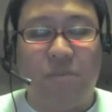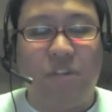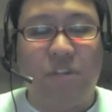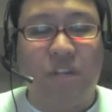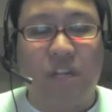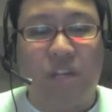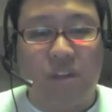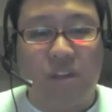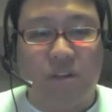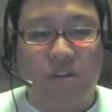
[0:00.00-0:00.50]

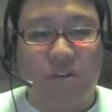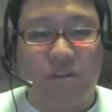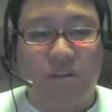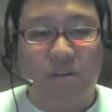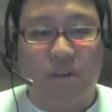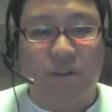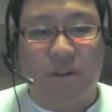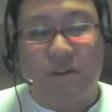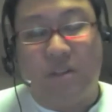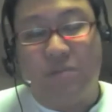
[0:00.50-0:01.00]

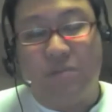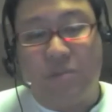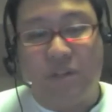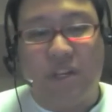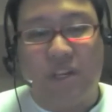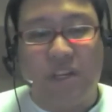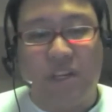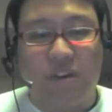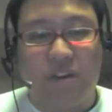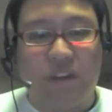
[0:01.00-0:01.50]

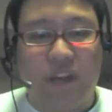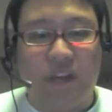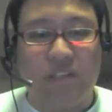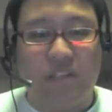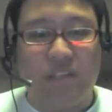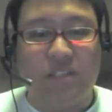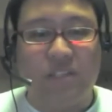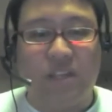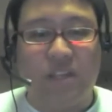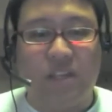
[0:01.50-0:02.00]
particular
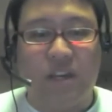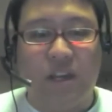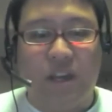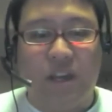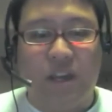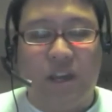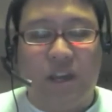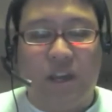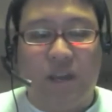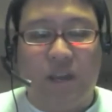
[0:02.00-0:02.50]
case is that
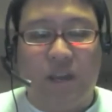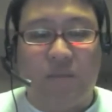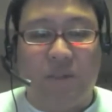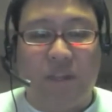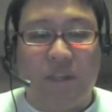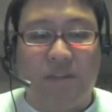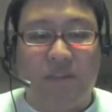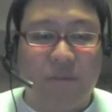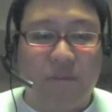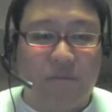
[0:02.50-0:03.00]
I
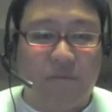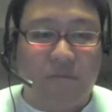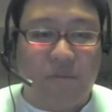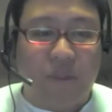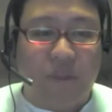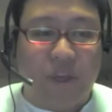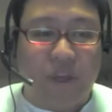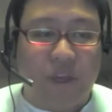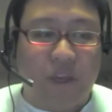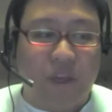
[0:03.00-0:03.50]
believe
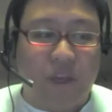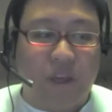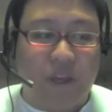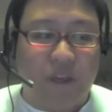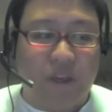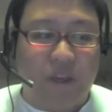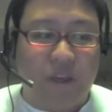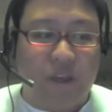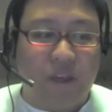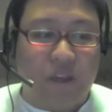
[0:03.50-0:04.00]

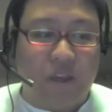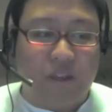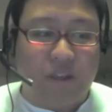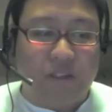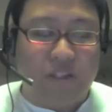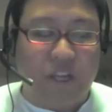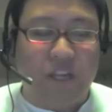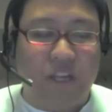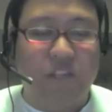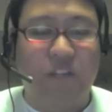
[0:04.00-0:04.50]
the
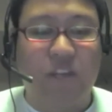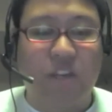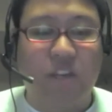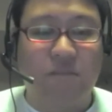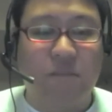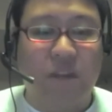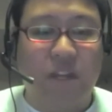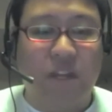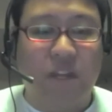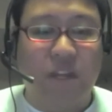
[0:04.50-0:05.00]
selection
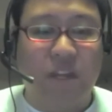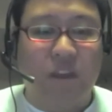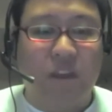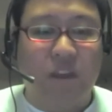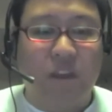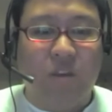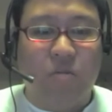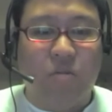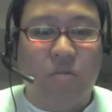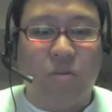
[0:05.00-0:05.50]
committee
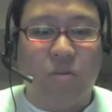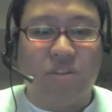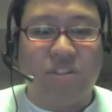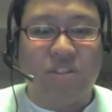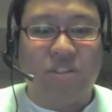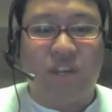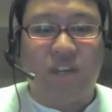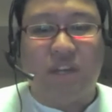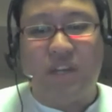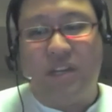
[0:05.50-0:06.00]
will
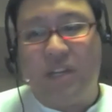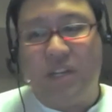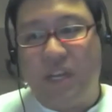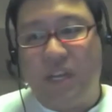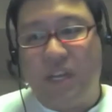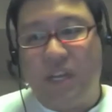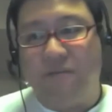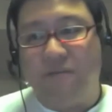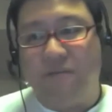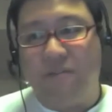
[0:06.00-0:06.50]
select a
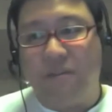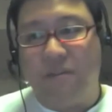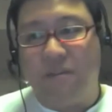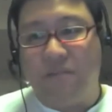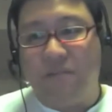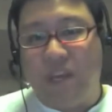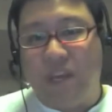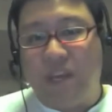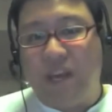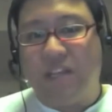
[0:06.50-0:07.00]
team from
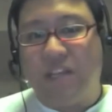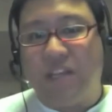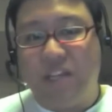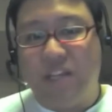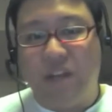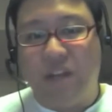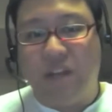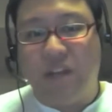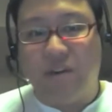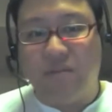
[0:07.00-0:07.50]
the
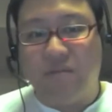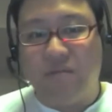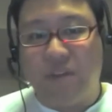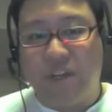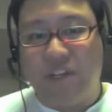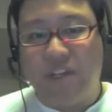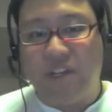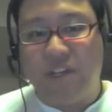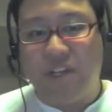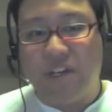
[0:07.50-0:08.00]
Higashi Nihon
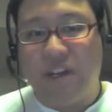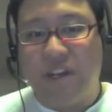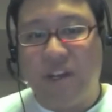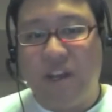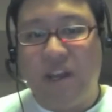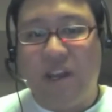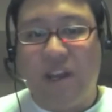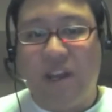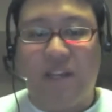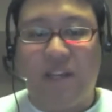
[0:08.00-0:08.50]
region,
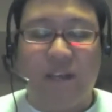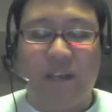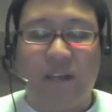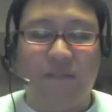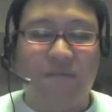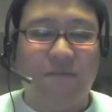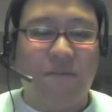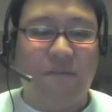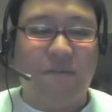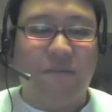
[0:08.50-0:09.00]
a
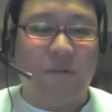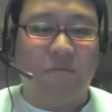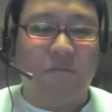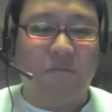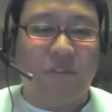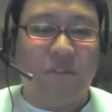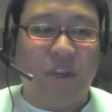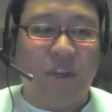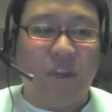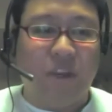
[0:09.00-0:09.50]
team
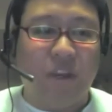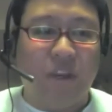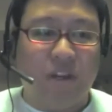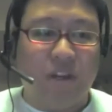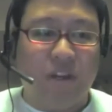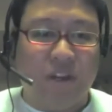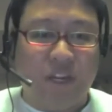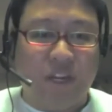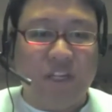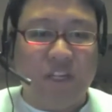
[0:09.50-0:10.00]
from the
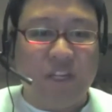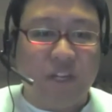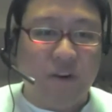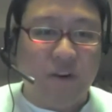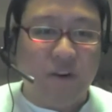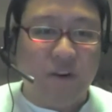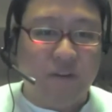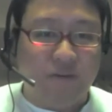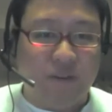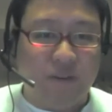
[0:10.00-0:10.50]
Nishi
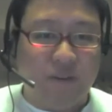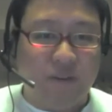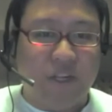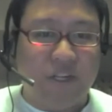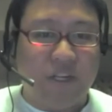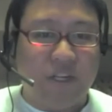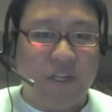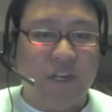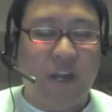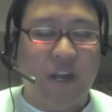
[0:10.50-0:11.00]
Nihon
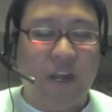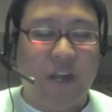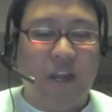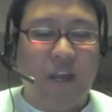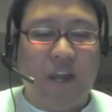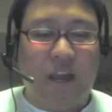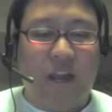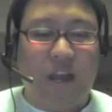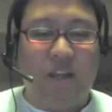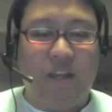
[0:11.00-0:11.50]
region,
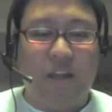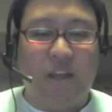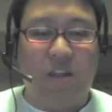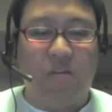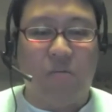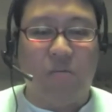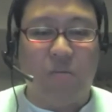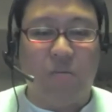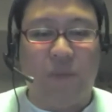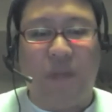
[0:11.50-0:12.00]
and
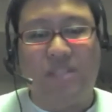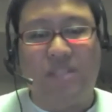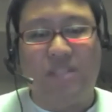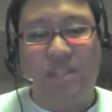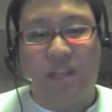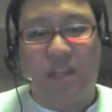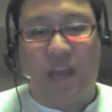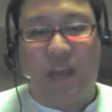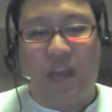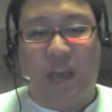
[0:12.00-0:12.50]
then
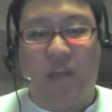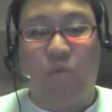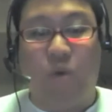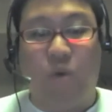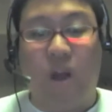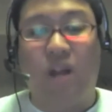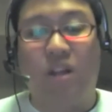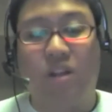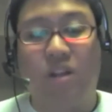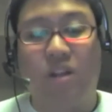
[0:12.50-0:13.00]
basically a
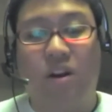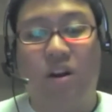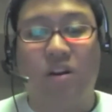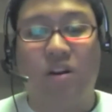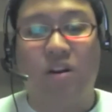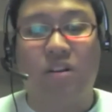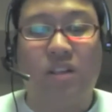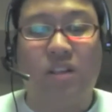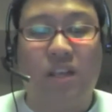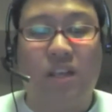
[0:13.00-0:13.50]
wild
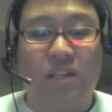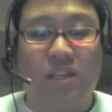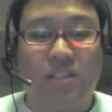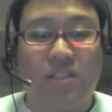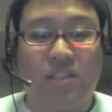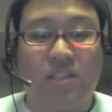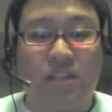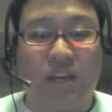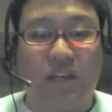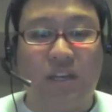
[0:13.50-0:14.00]
card that they can
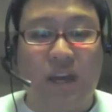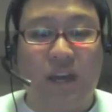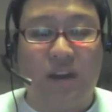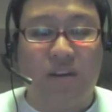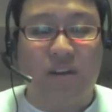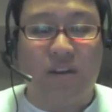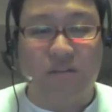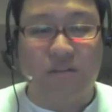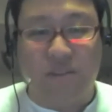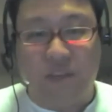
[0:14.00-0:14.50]
select out
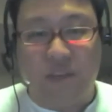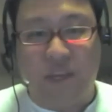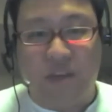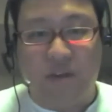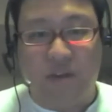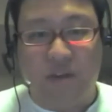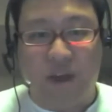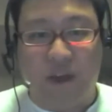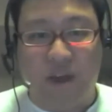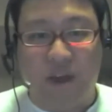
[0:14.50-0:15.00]
of
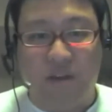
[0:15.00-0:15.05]
the